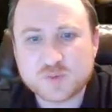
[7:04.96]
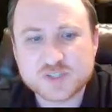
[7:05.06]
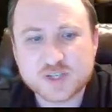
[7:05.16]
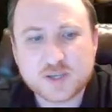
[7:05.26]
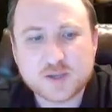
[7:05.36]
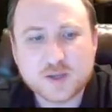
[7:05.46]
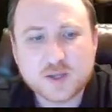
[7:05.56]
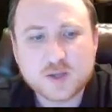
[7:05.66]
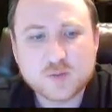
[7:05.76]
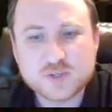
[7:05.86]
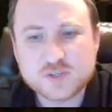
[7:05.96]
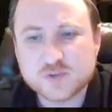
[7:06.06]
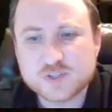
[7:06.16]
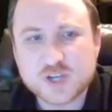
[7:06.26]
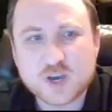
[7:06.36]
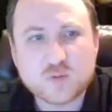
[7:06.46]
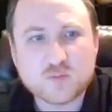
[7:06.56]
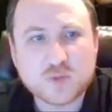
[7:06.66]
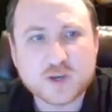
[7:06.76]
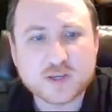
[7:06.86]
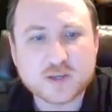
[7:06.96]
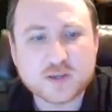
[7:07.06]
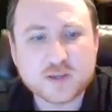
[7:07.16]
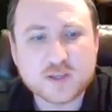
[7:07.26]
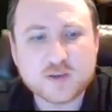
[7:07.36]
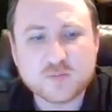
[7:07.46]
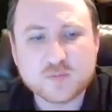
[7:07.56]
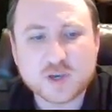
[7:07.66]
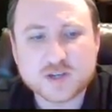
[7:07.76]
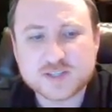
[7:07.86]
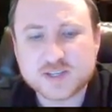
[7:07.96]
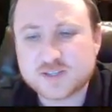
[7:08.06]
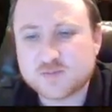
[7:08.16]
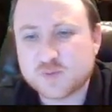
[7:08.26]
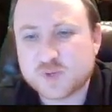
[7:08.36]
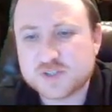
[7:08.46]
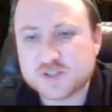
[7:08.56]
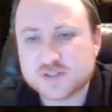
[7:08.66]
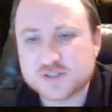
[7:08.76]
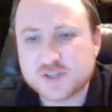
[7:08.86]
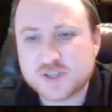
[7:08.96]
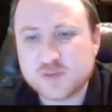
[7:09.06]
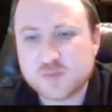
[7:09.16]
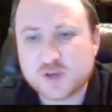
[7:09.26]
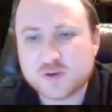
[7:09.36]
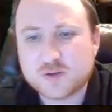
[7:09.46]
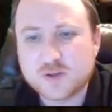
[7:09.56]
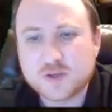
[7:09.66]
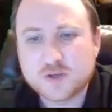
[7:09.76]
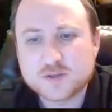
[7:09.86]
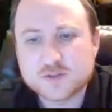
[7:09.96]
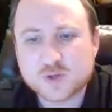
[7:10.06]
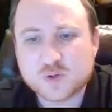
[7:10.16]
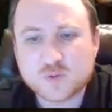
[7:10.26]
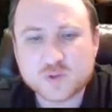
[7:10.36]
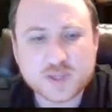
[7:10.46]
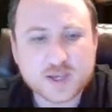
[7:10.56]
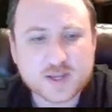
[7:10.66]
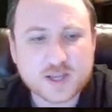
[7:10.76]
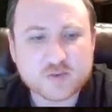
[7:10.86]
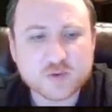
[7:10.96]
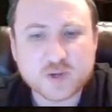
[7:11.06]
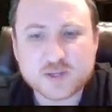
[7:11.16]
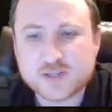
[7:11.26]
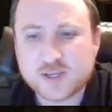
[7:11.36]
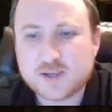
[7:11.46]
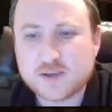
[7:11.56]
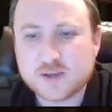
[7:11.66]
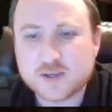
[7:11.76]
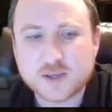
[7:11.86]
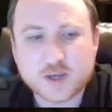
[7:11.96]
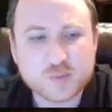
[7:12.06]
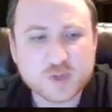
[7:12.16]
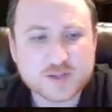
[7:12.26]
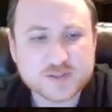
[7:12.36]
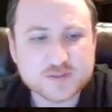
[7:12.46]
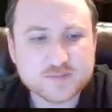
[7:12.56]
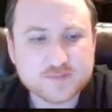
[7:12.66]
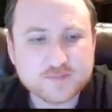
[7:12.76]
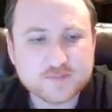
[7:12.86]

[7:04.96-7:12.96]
website, please reach out. My contact information is in the email. So with that, have a great day and God bless.